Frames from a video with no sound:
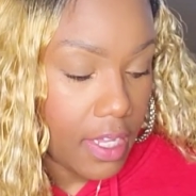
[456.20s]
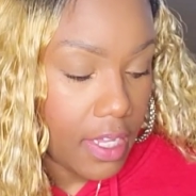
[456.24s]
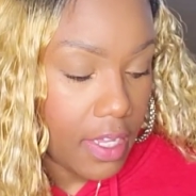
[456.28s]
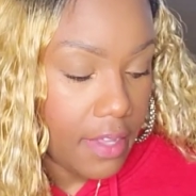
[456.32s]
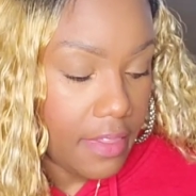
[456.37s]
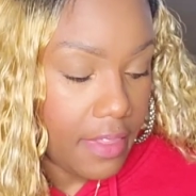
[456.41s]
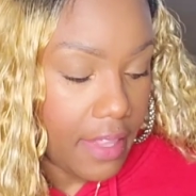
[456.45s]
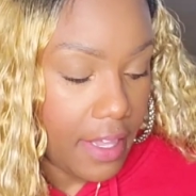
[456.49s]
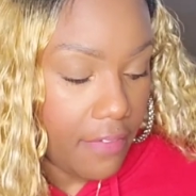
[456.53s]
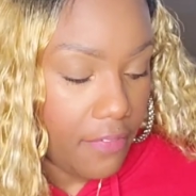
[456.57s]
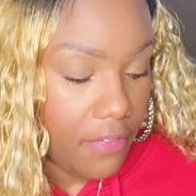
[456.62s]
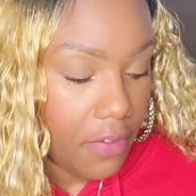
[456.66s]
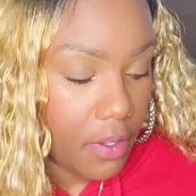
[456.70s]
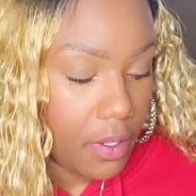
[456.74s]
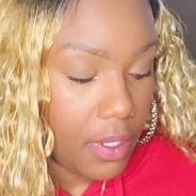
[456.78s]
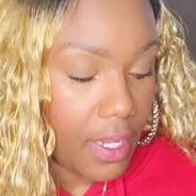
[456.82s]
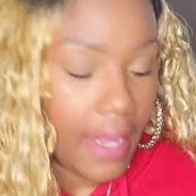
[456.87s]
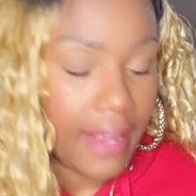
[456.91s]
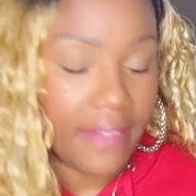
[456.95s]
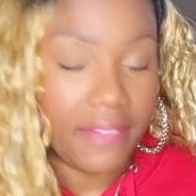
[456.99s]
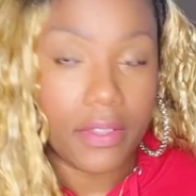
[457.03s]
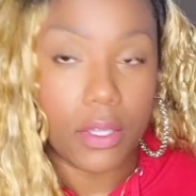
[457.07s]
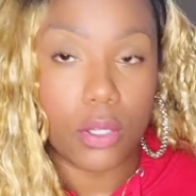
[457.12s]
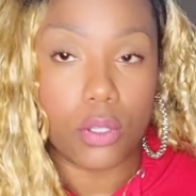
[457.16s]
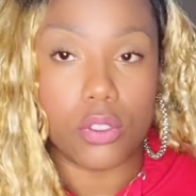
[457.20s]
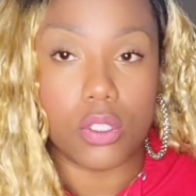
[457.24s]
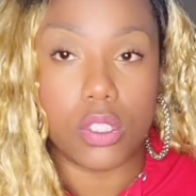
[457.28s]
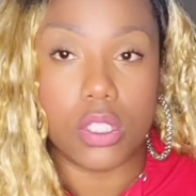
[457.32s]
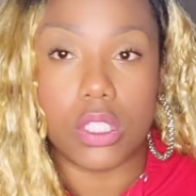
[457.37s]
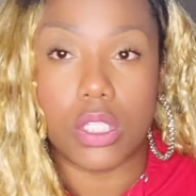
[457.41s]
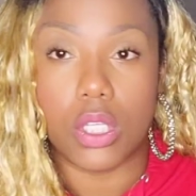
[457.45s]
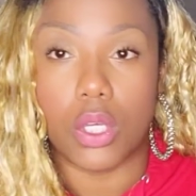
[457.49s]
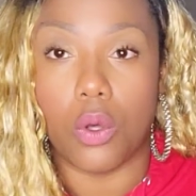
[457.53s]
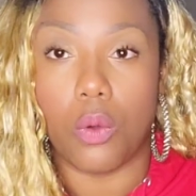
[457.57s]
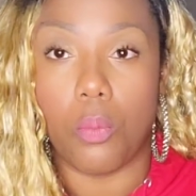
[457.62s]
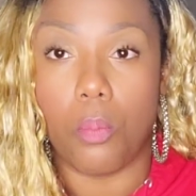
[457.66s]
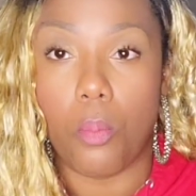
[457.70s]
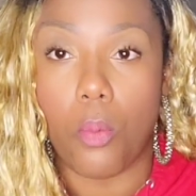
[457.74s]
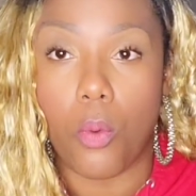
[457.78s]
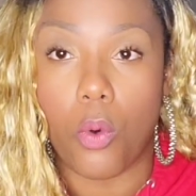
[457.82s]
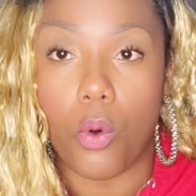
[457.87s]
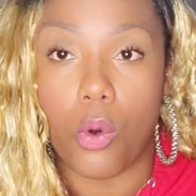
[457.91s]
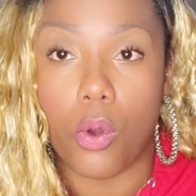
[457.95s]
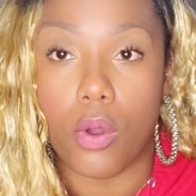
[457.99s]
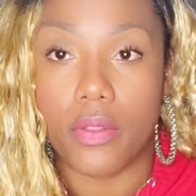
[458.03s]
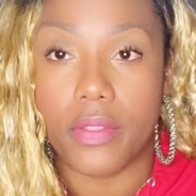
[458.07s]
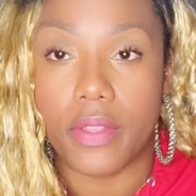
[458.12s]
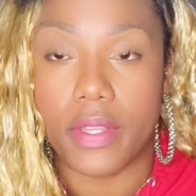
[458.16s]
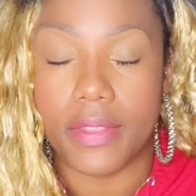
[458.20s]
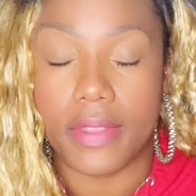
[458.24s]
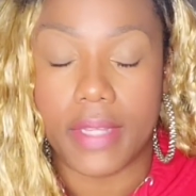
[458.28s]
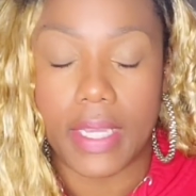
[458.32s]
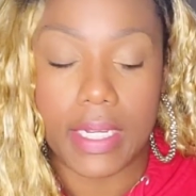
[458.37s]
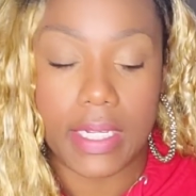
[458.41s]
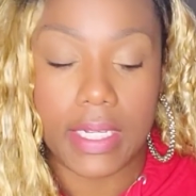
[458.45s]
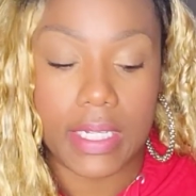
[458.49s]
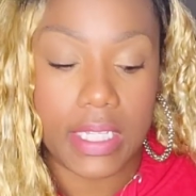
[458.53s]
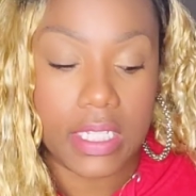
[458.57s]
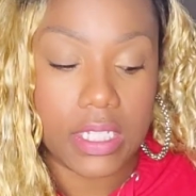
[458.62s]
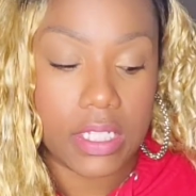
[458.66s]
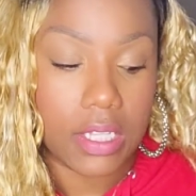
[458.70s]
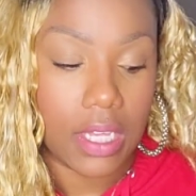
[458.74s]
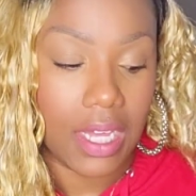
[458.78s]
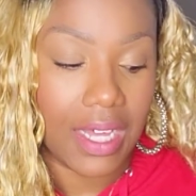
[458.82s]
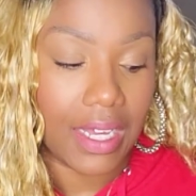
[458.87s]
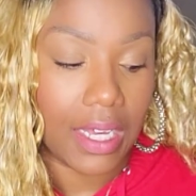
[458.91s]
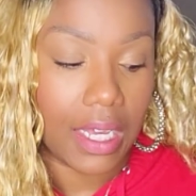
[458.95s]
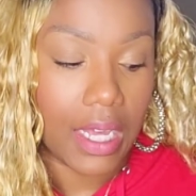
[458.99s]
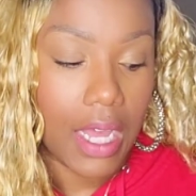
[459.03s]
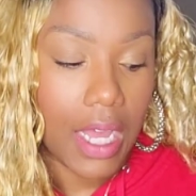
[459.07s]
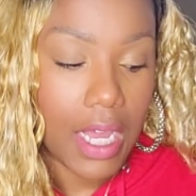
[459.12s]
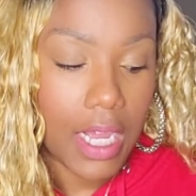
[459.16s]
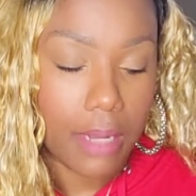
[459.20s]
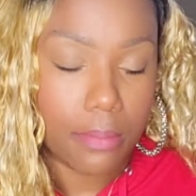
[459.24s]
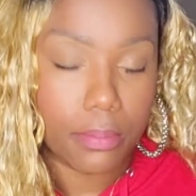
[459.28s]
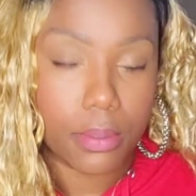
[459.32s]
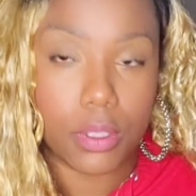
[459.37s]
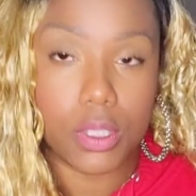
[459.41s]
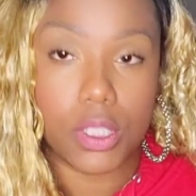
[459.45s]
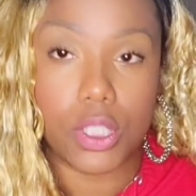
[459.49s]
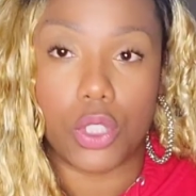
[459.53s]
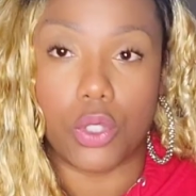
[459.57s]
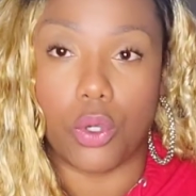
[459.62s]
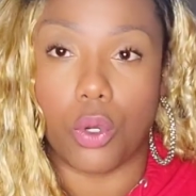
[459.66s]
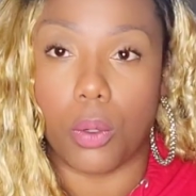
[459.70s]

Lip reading: They feel like there's still more that they need to accomplish